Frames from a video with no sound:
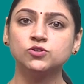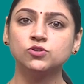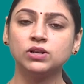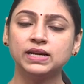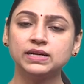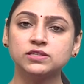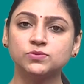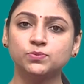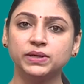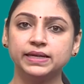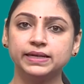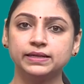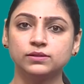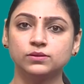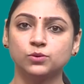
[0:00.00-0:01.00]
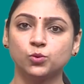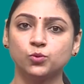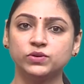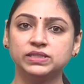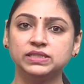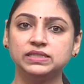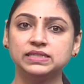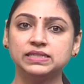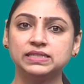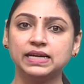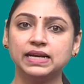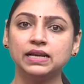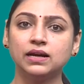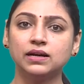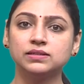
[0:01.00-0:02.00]
let's begin with the
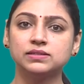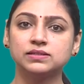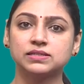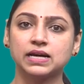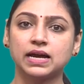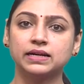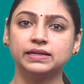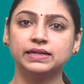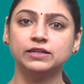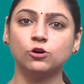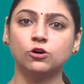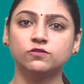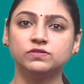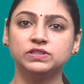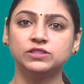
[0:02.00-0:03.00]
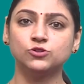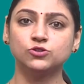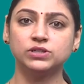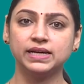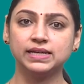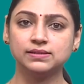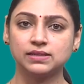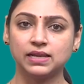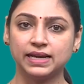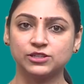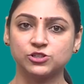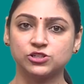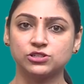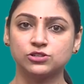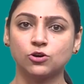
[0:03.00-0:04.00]
detailed understanding of the today's
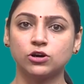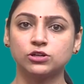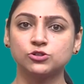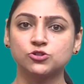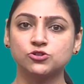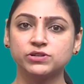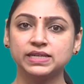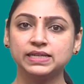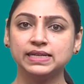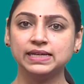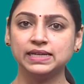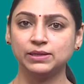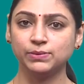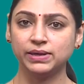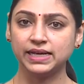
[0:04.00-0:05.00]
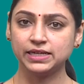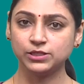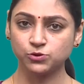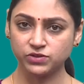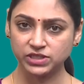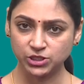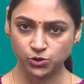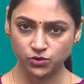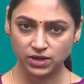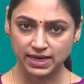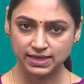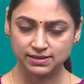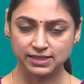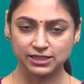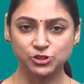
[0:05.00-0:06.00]
lecture on 3D image
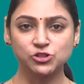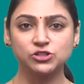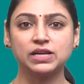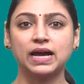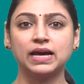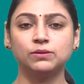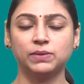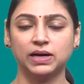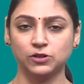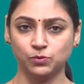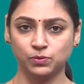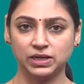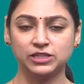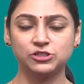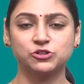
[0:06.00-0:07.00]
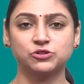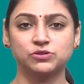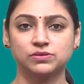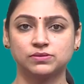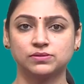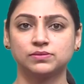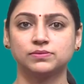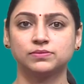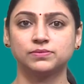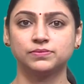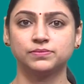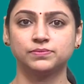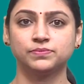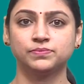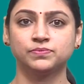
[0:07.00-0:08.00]
visualization and manipulation.
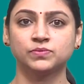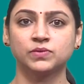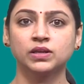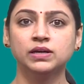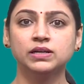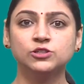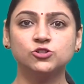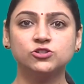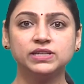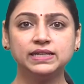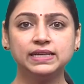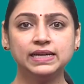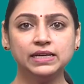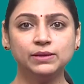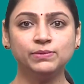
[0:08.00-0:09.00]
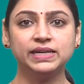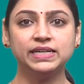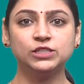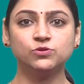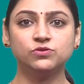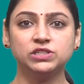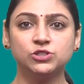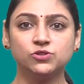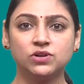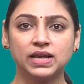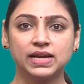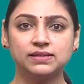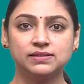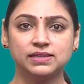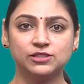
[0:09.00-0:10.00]
3D image
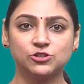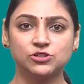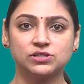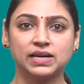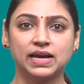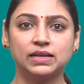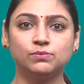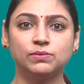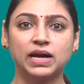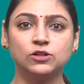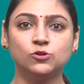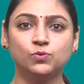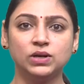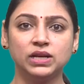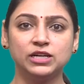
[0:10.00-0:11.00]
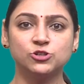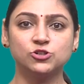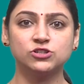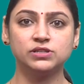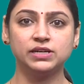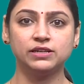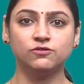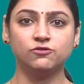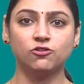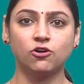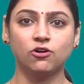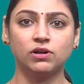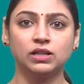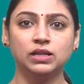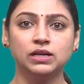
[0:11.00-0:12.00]
visualization and manipulation involve